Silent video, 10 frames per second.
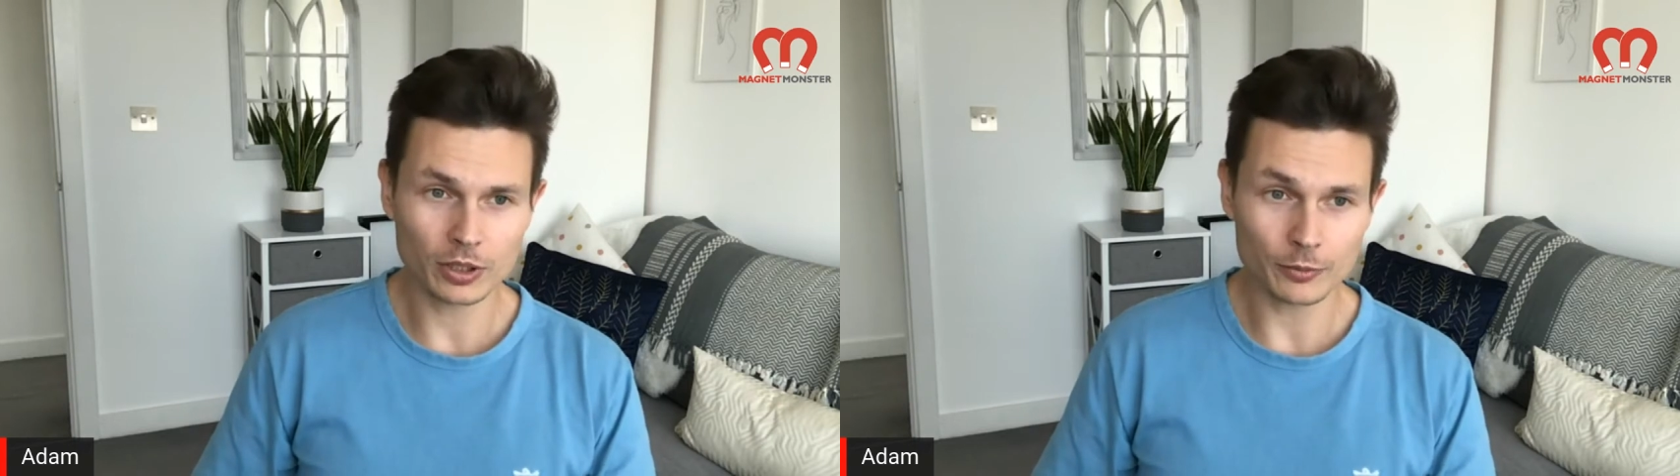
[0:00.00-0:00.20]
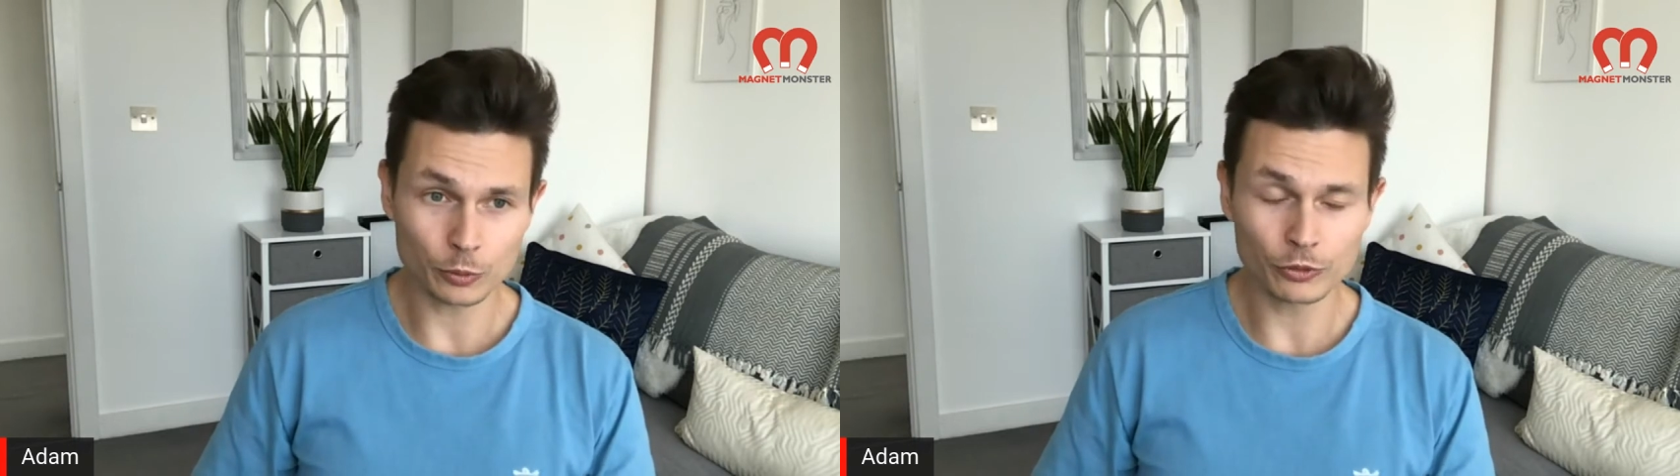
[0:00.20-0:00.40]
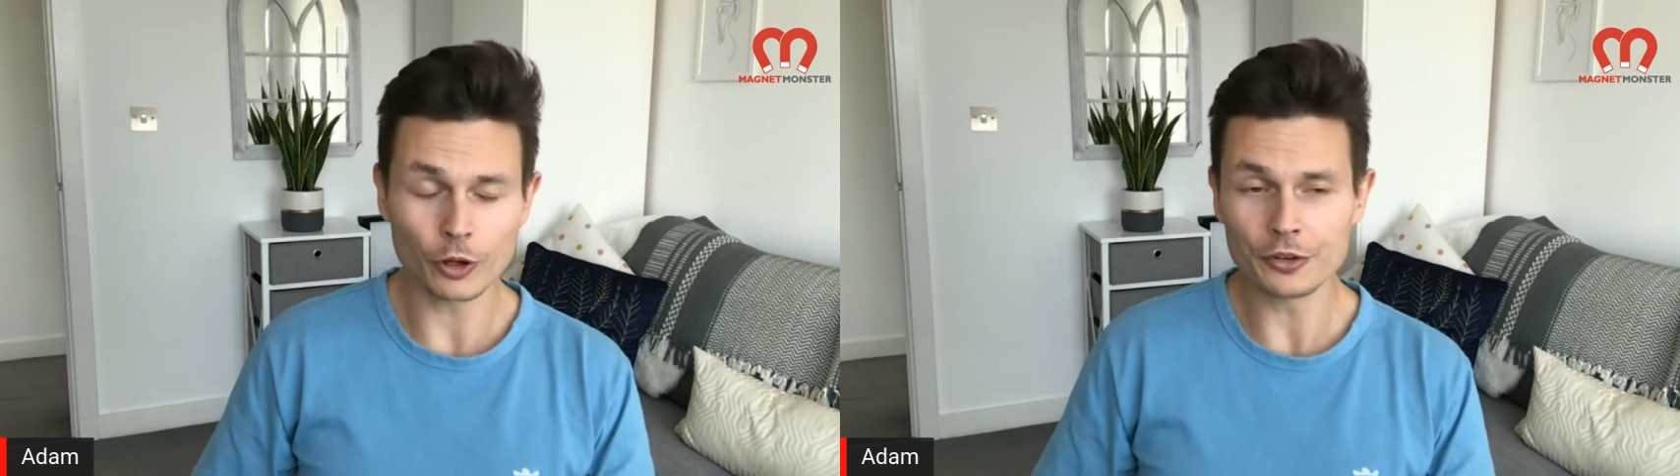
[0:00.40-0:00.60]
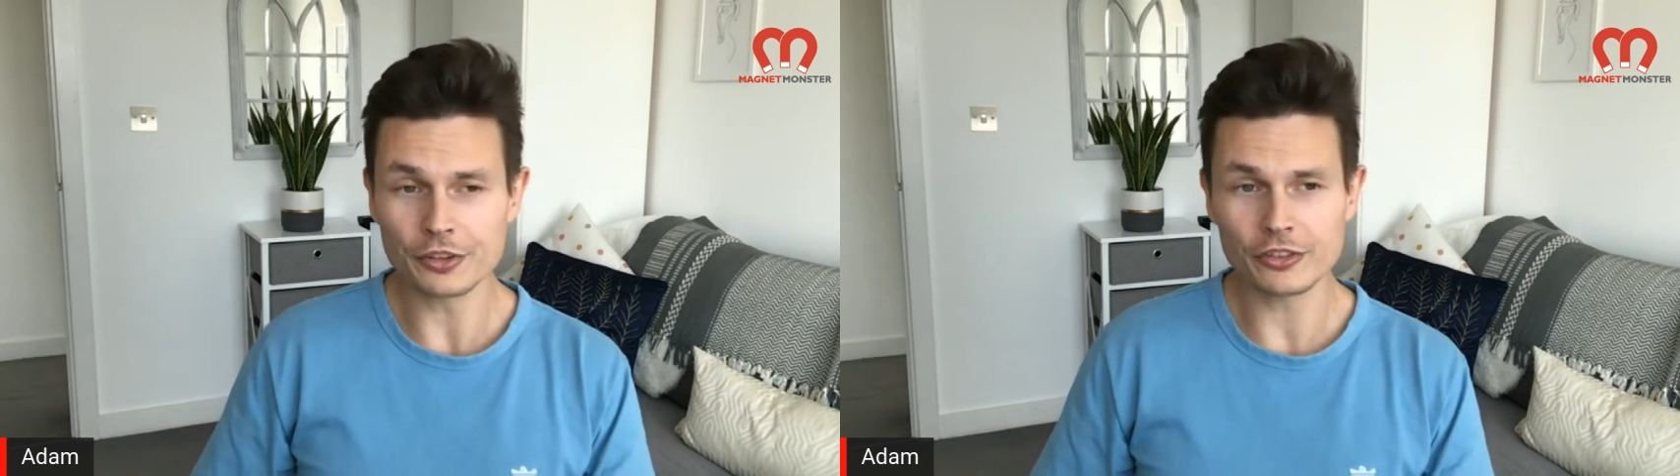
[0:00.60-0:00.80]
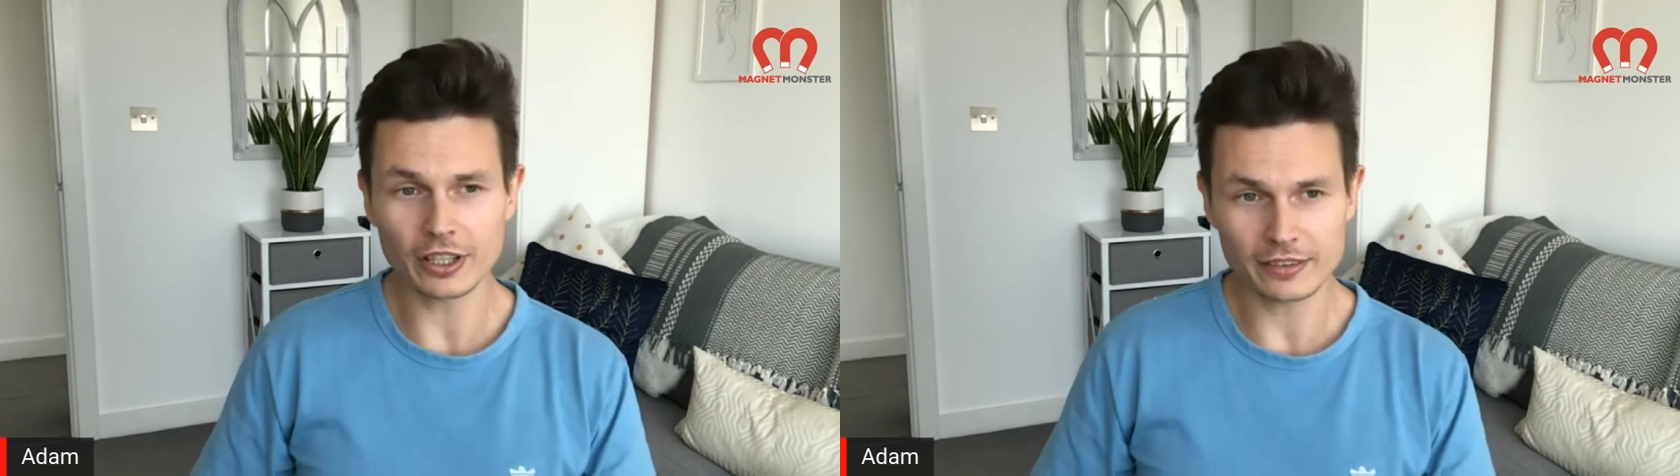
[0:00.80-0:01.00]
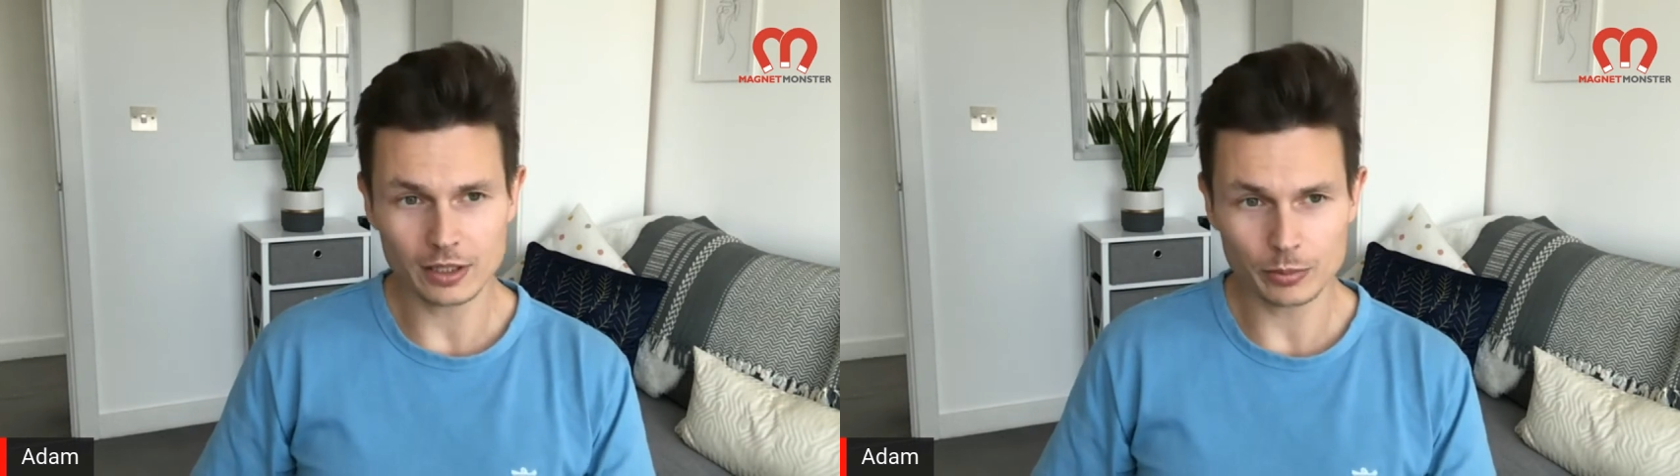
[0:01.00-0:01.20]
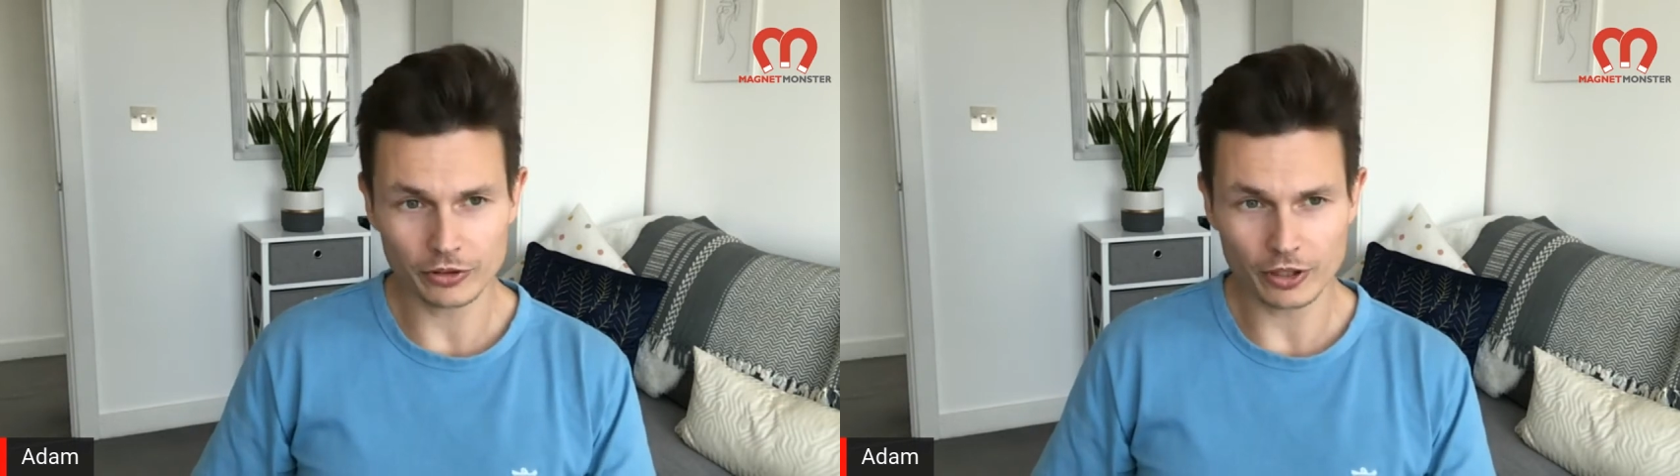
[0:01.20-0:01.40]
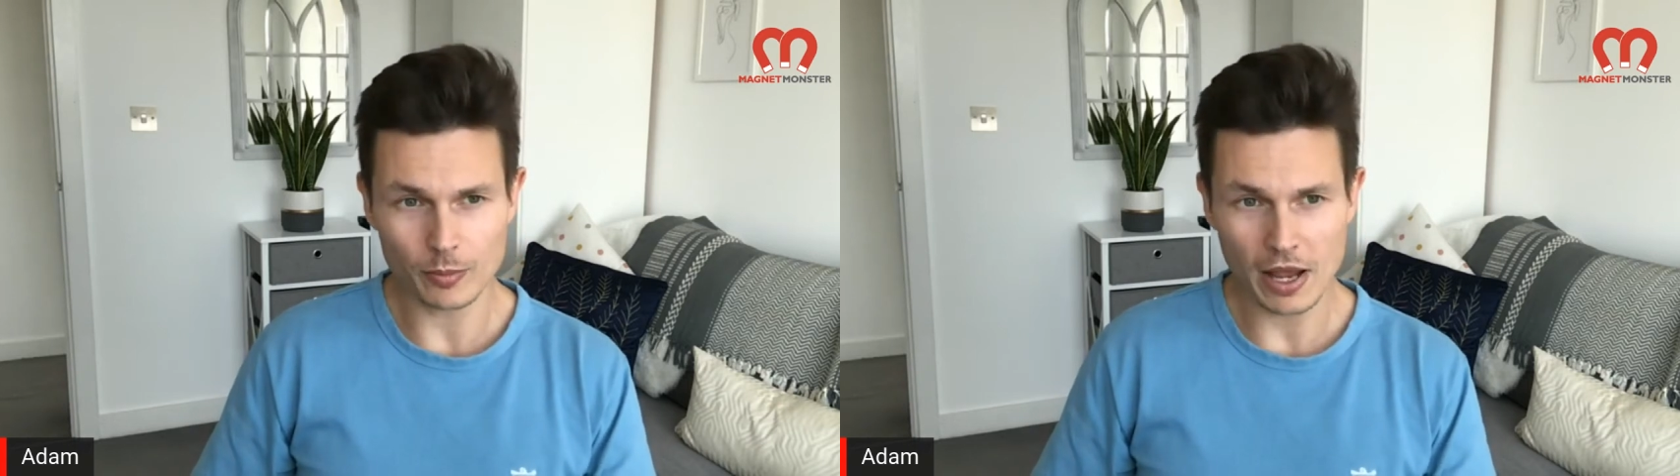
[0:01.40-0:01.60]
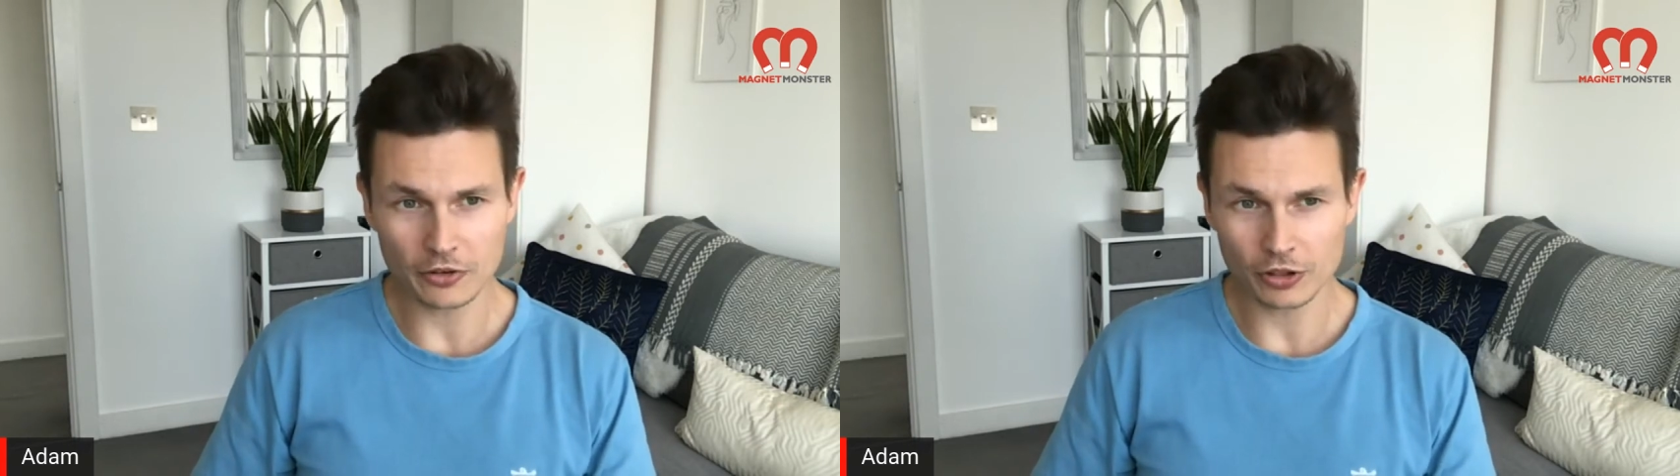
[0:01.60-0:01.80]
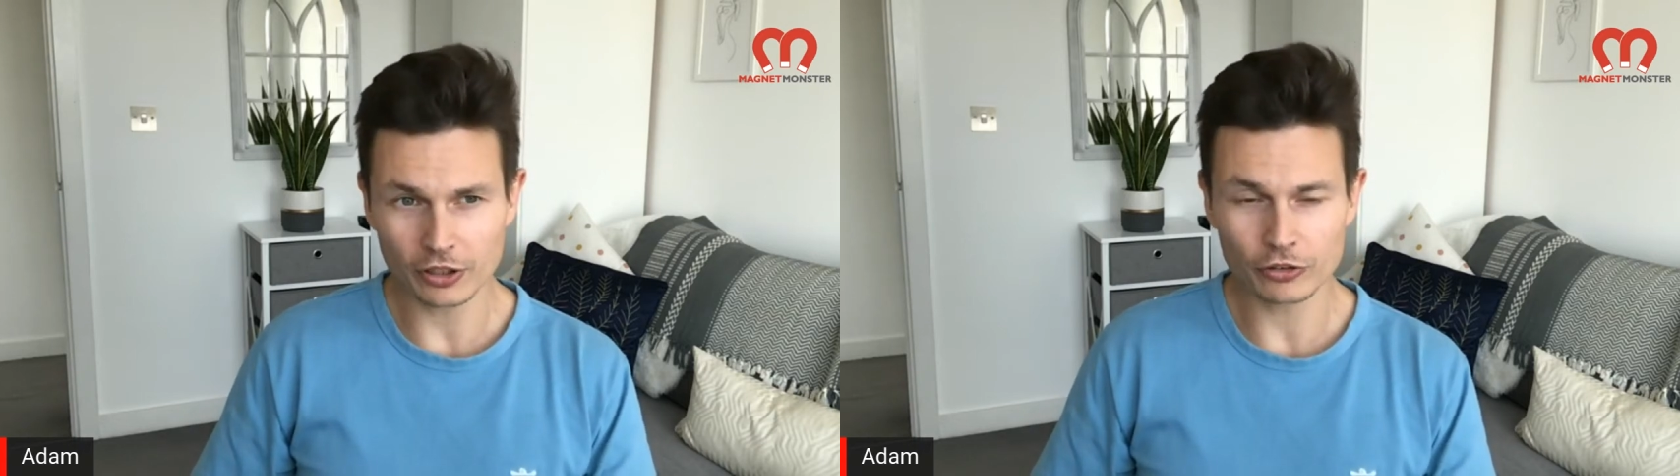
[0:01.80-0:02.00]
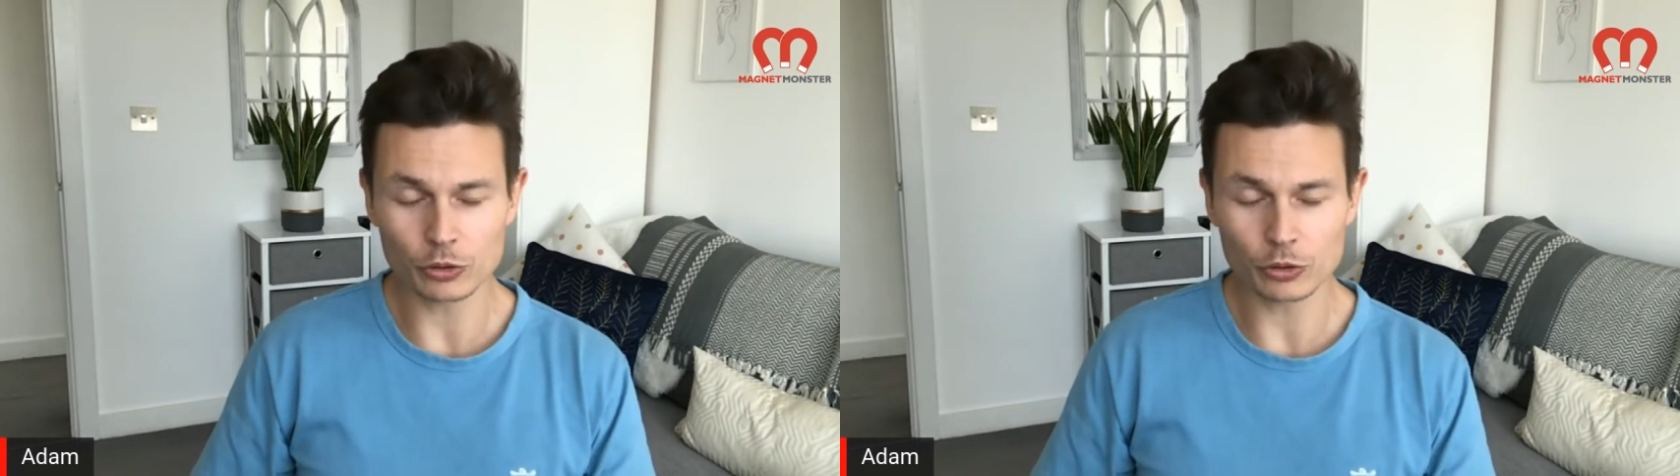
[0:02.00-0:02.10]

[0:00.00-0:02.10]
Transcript: If you start to dig deep into the metrics,